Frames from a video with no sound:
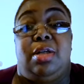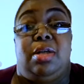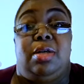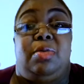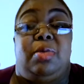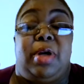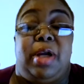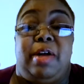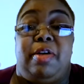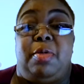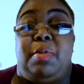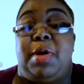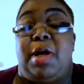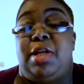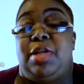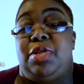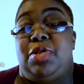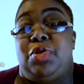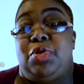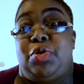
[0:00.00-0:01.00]
With Harry Potter
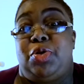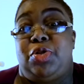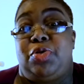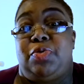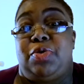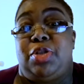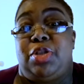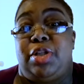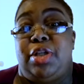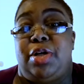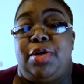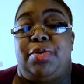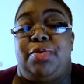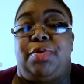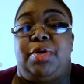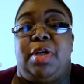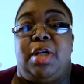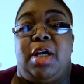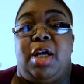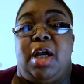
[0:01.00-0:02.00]
and the Sorcerer's
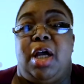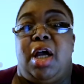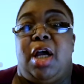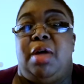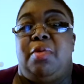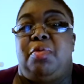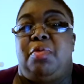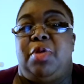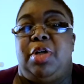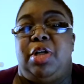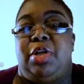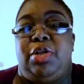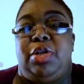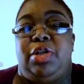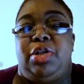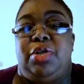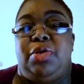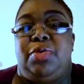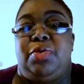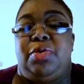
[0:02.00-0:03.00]
Stone, we'll
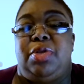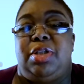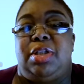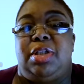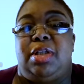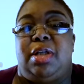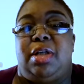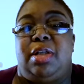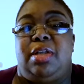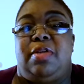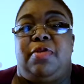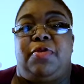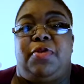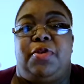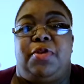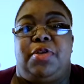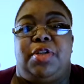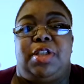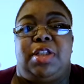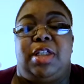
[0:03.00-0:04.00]
use the
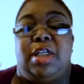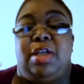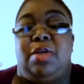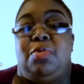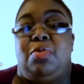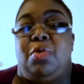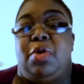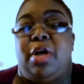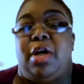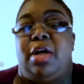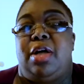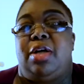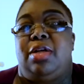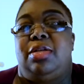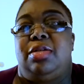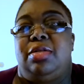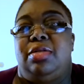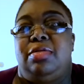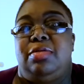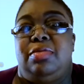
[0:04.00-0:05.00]
first scene where
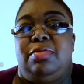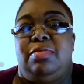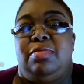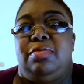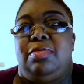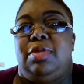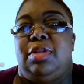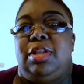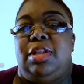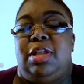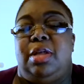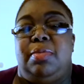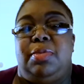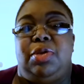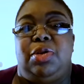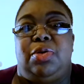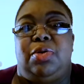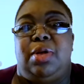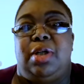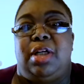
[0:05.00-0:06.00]

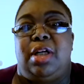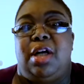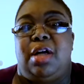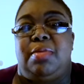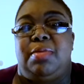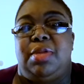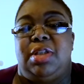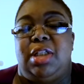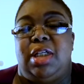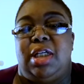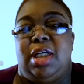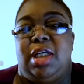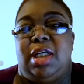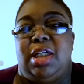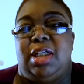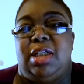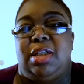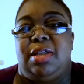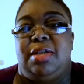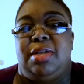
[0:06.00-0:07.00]
Dumbledore comes
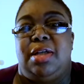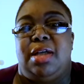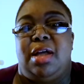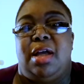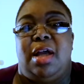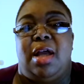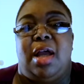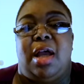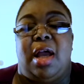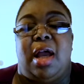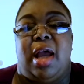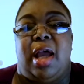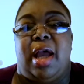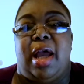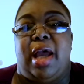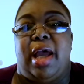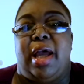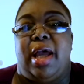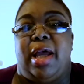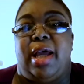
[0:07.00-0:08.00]
in
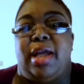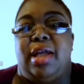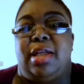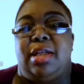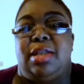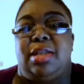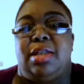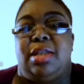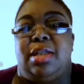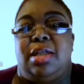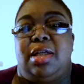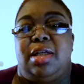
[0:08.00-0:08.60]
and